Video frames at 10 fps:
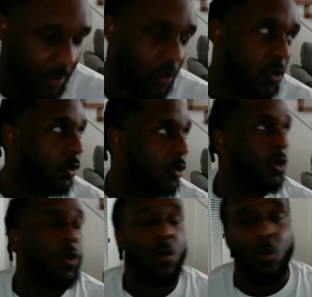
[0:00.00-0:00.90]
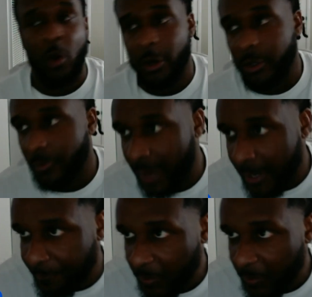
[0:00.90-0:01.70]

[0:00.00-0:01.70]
Quote unquote work, right?